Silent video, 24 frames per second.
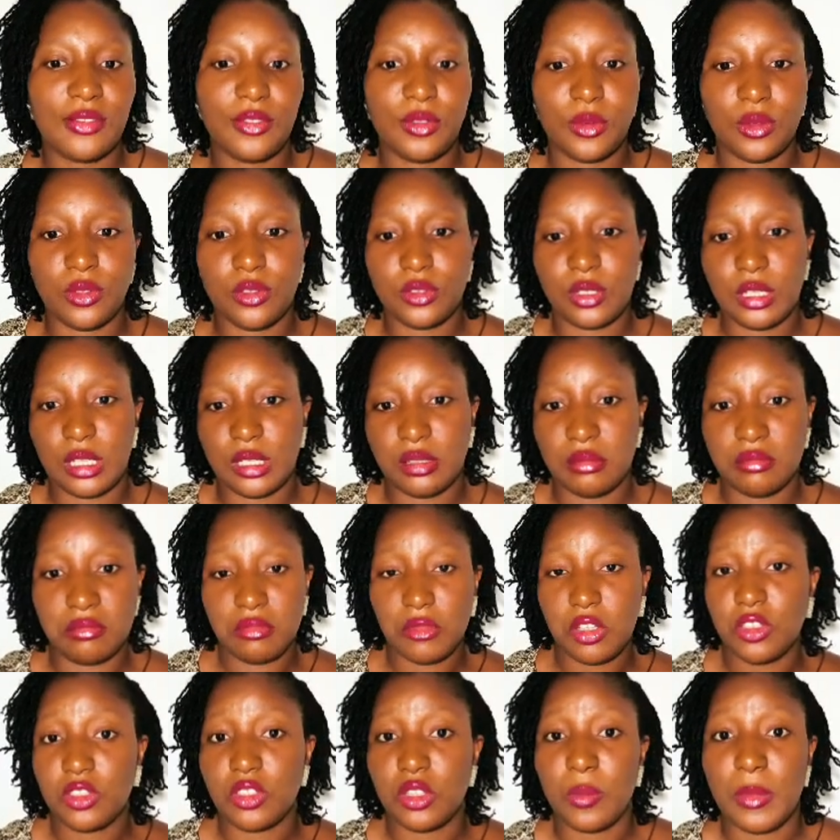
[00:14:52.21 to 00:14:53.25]
If you want to
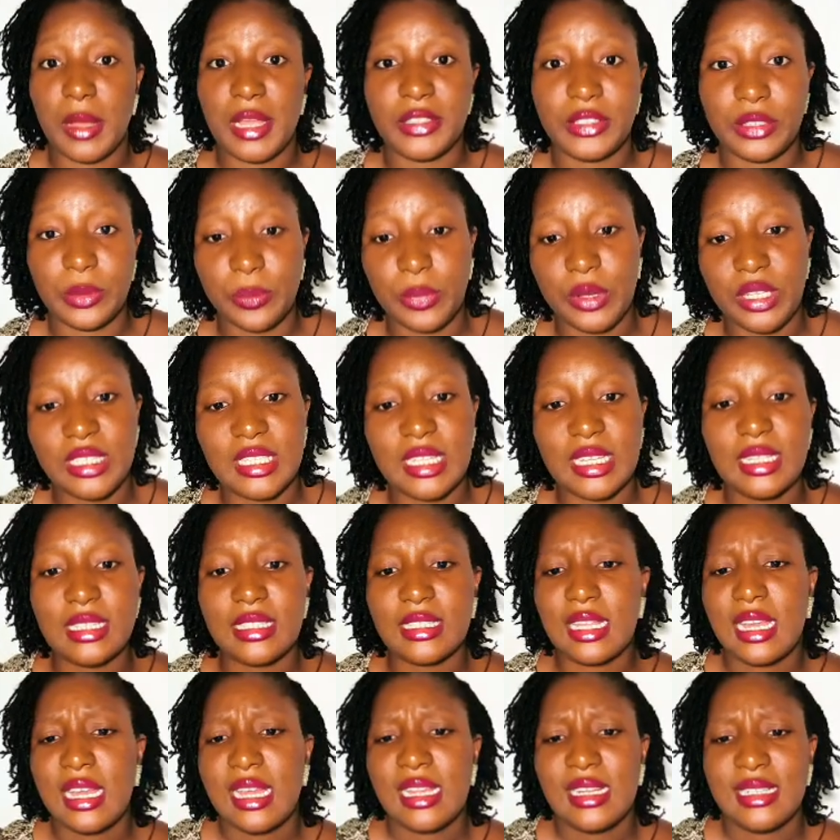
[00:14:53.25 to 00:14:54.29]
customize your
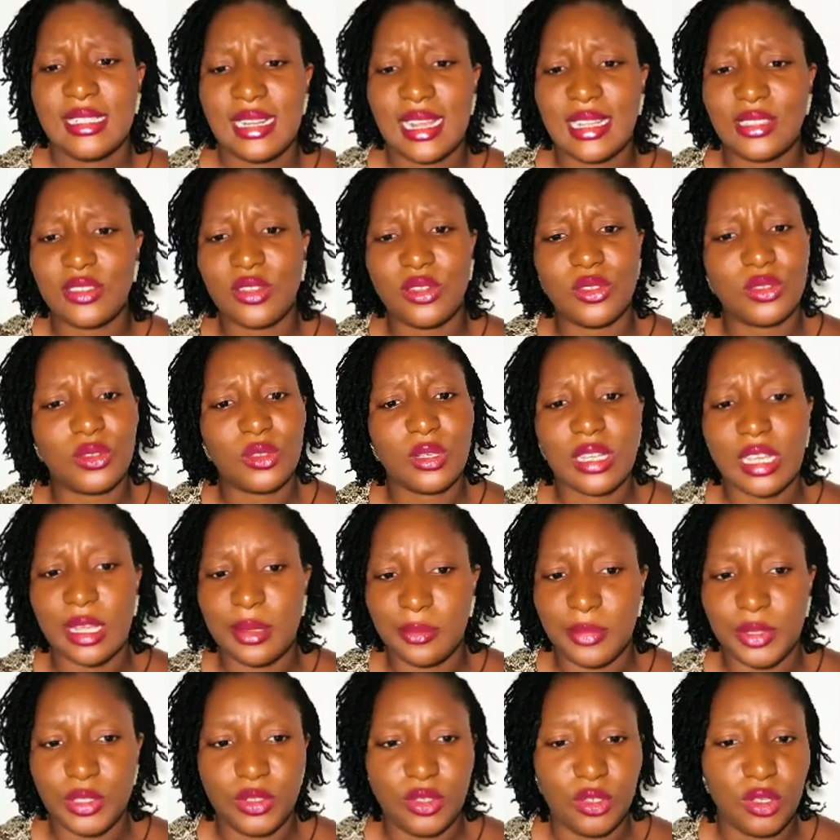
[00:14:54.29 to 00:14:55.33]
buttons, that also
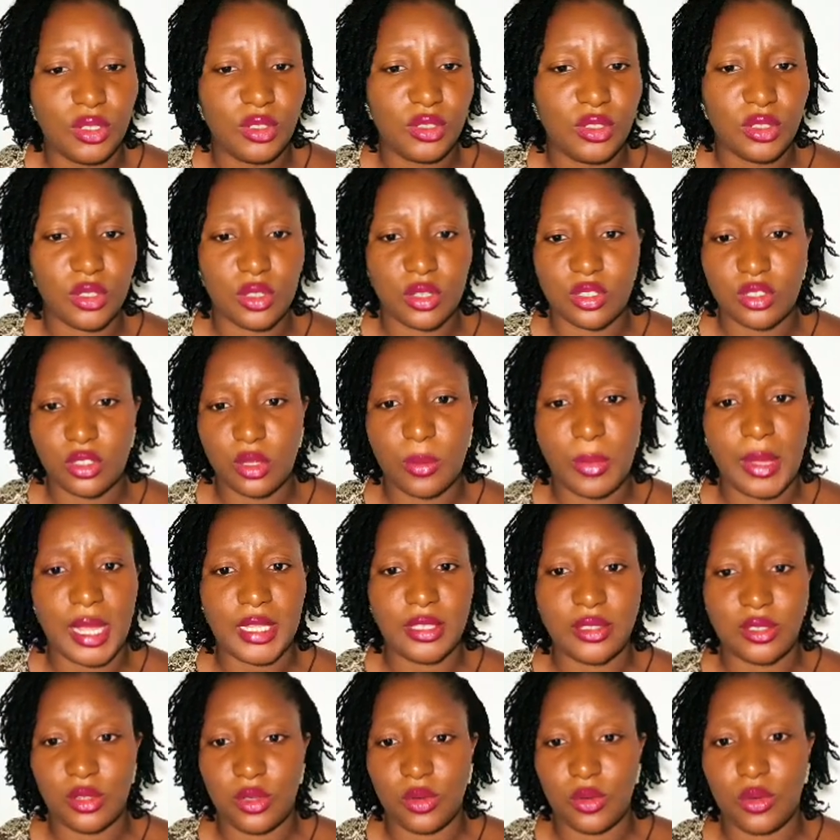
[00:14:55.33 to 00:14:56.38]
can be done to
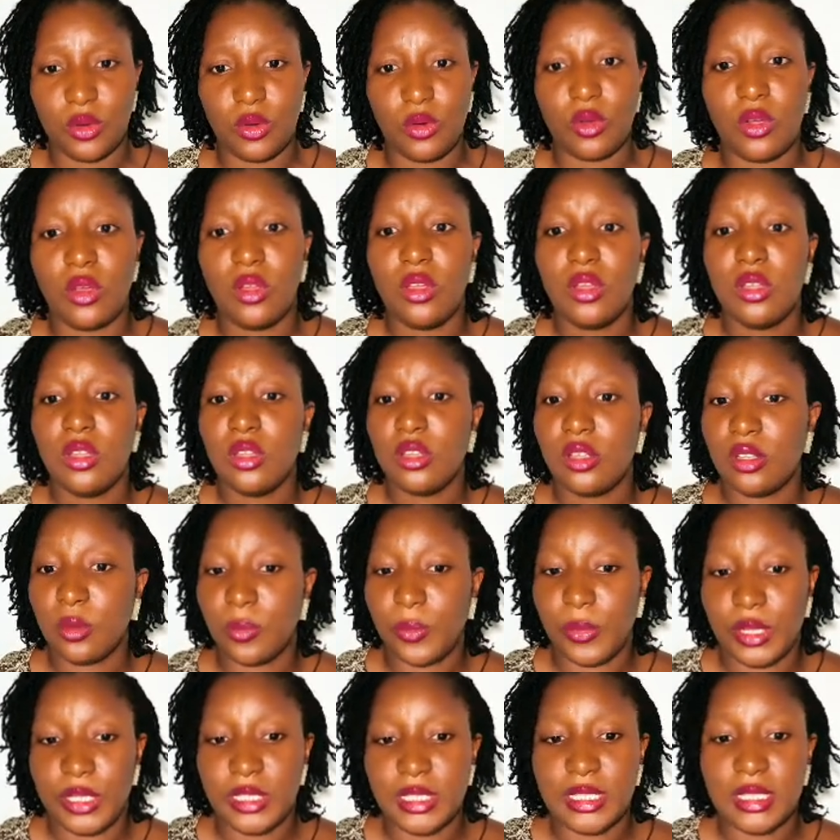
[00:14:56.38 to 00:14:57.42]
customize your
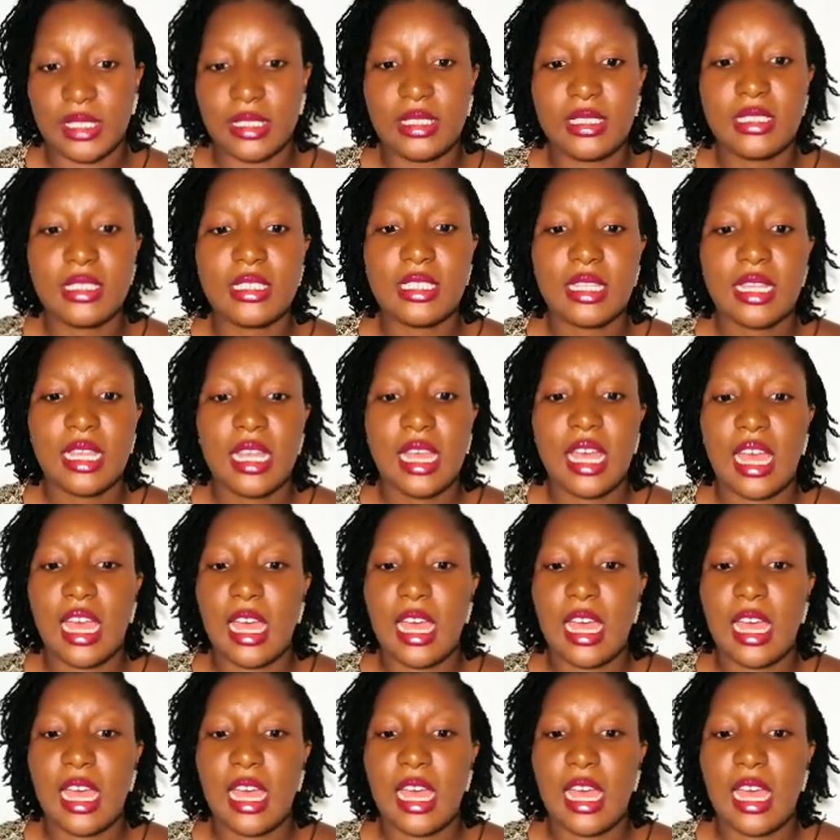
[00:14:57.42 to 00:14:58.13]
buttons.